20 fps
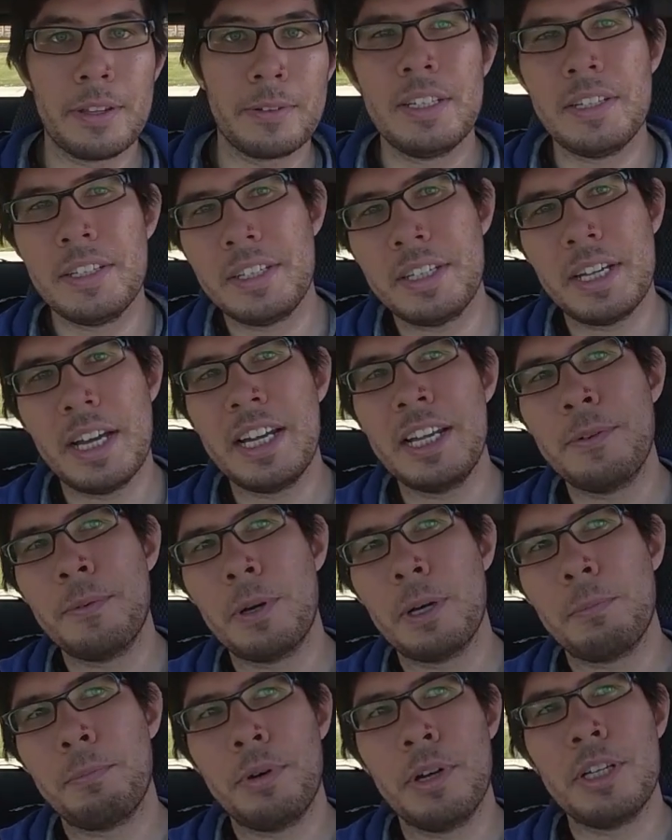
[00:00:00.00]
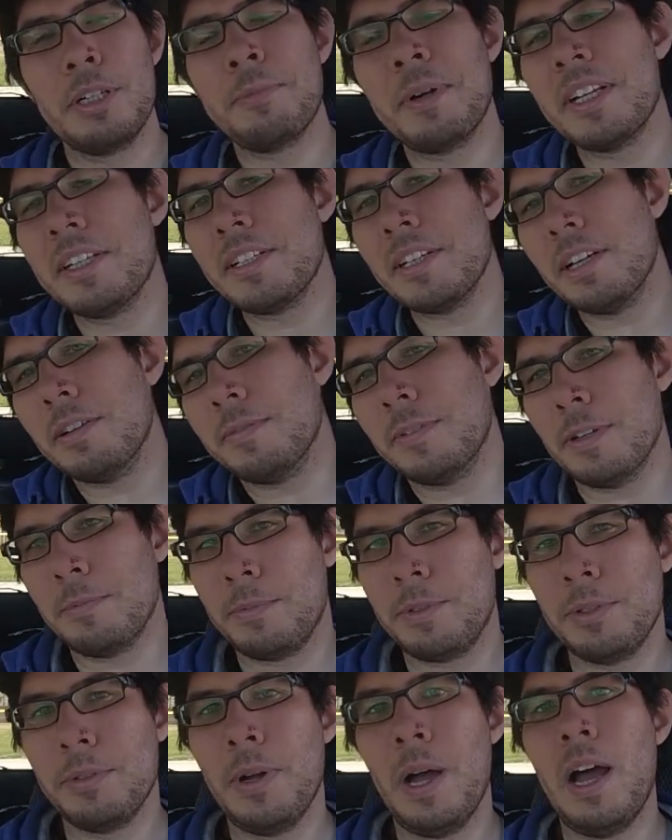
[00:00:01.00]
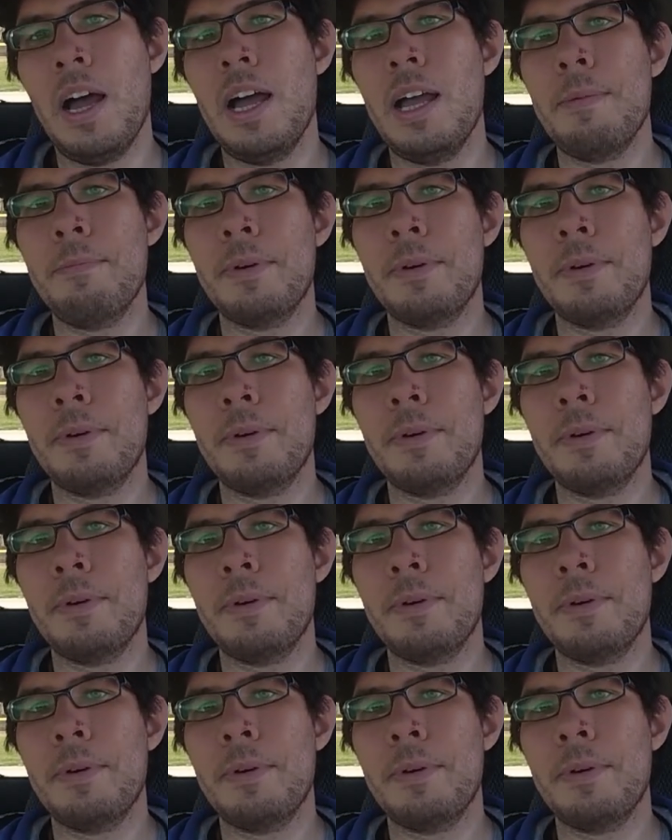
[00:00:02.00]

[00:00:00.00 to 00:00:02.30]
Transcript: You see, I didn't want to push myself up too high,